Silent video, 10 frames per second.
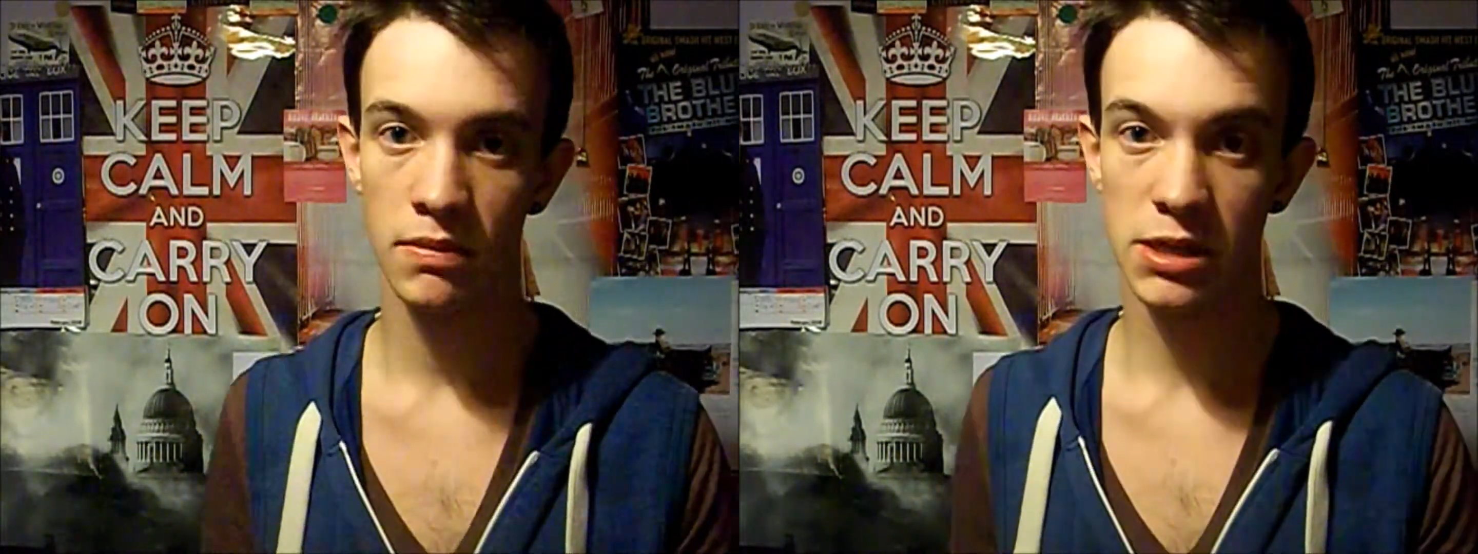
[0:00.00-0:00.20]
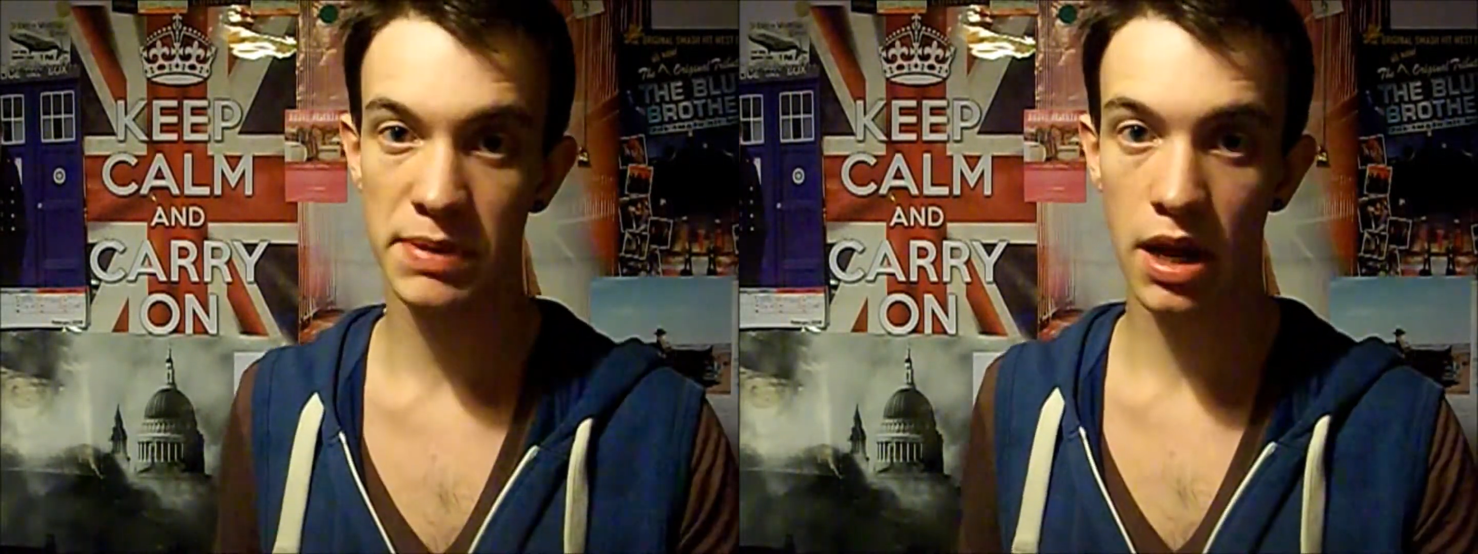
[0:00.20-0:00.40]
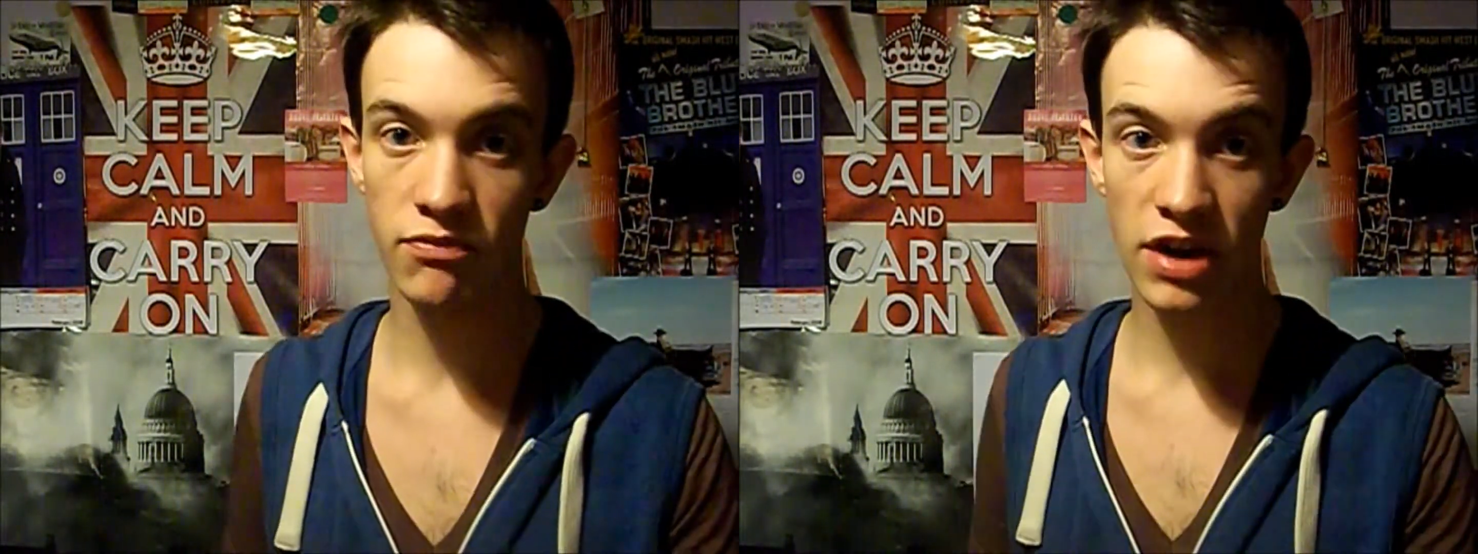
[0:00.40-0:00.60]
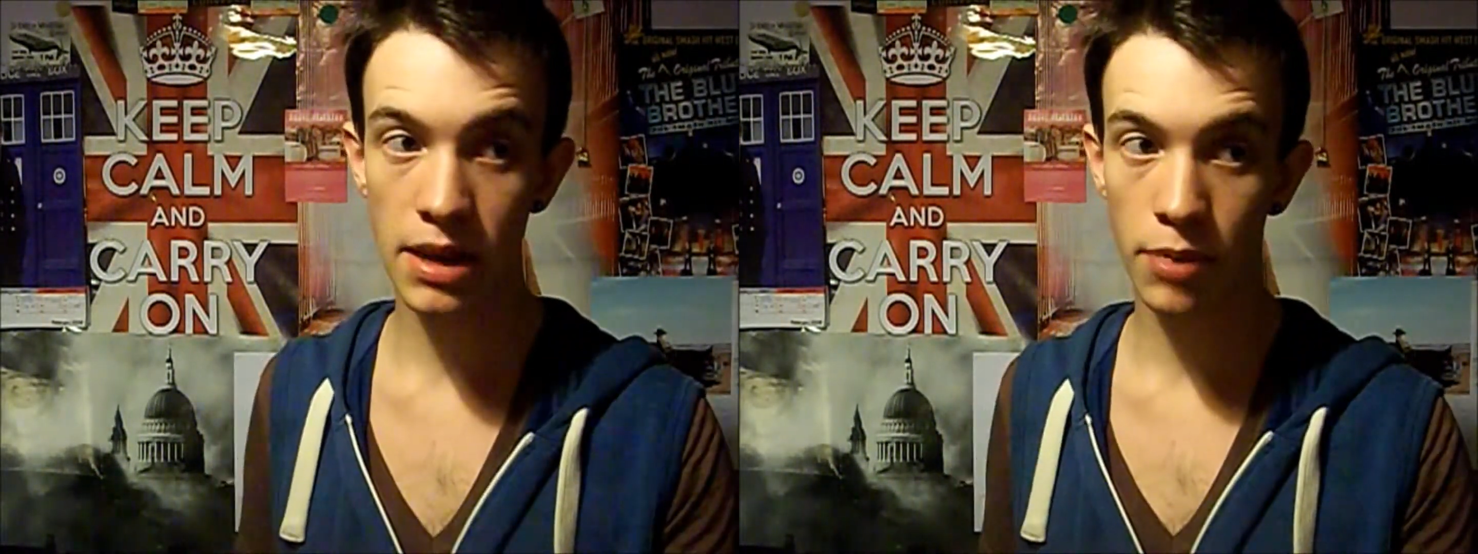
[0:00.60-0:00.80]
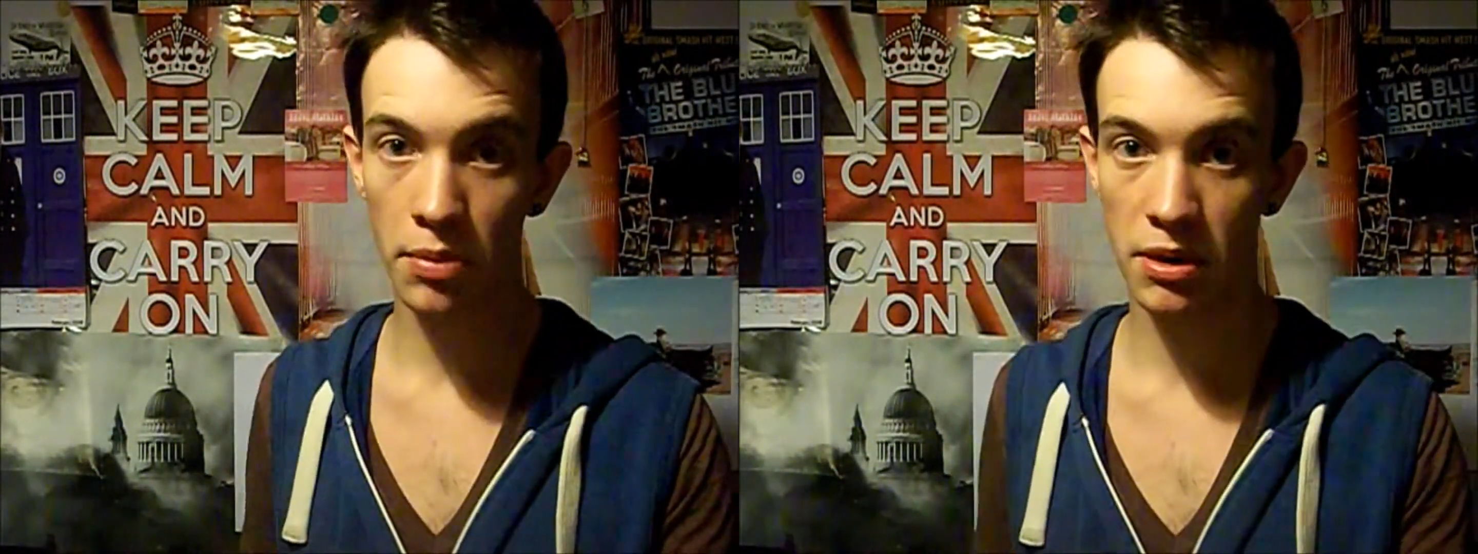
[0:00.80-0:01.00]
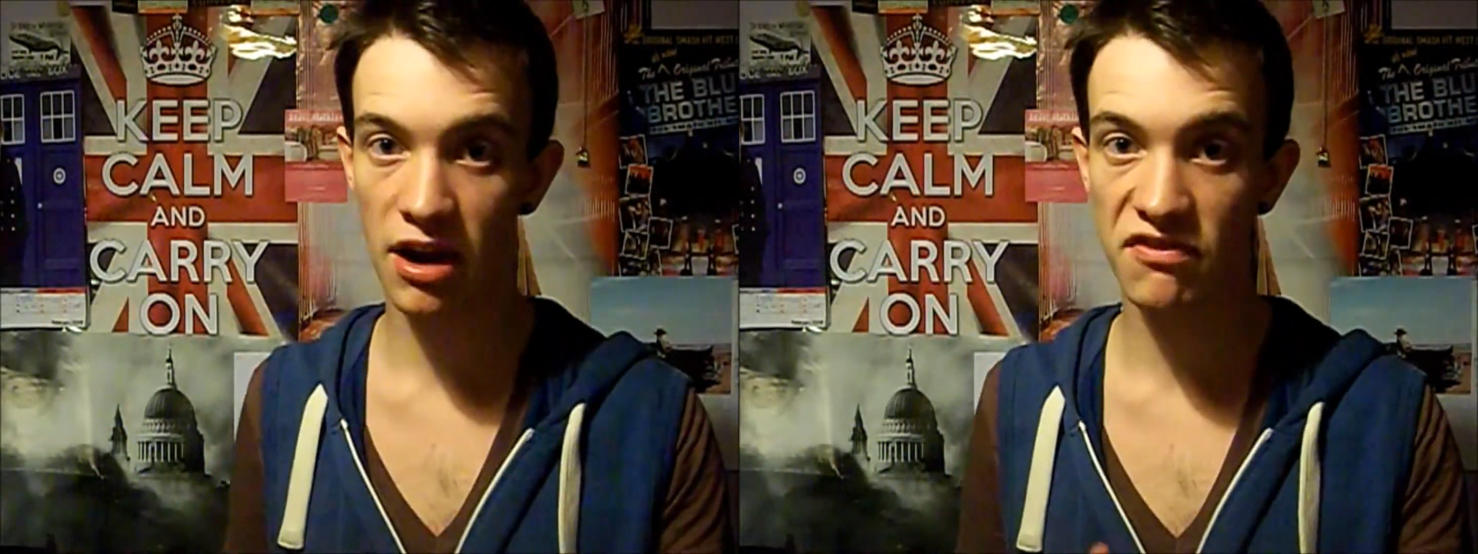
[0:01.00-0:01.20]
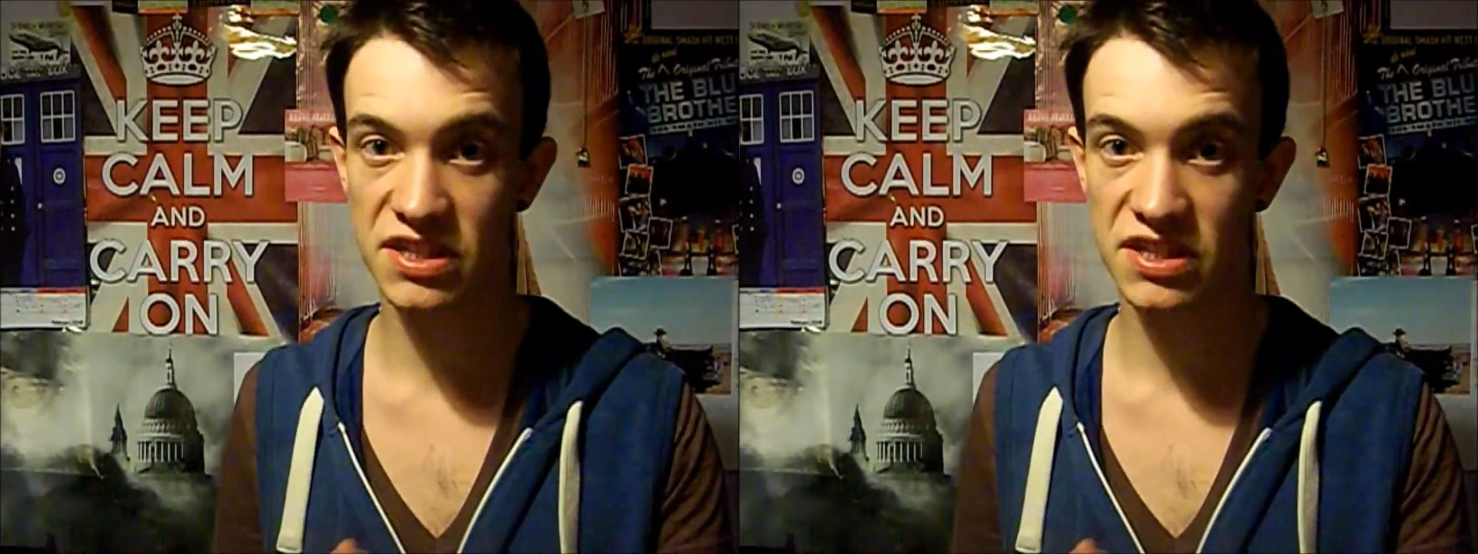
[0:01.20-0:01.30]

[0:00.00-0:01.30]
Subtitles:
It's become really popular ever